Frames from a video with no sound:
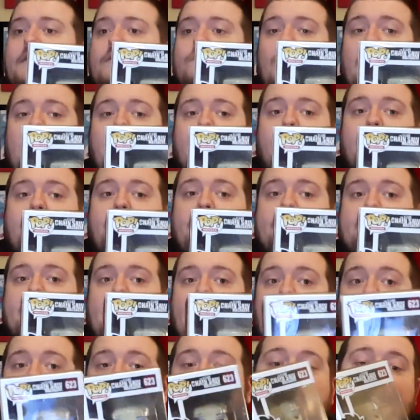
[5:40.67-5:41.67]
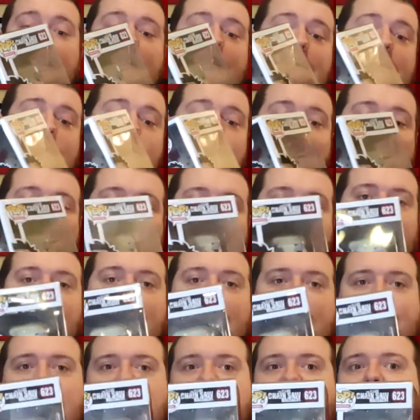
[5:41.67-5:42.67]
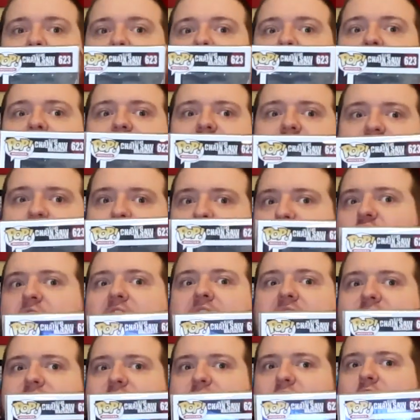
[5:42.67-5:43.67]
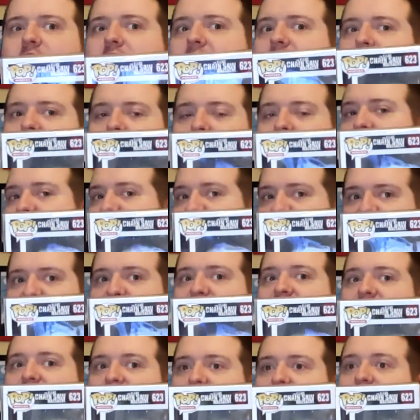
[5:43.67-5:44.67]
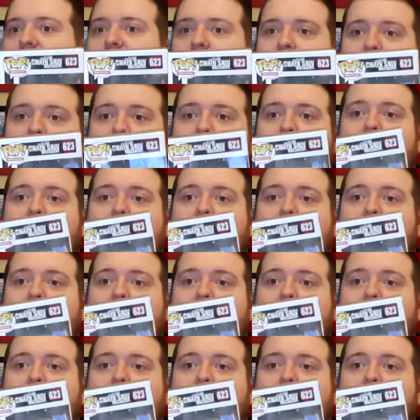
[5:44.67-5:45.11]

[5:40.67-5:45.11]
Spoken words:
as well for this guy, and especially since there's a Chase variant, that's pretty good.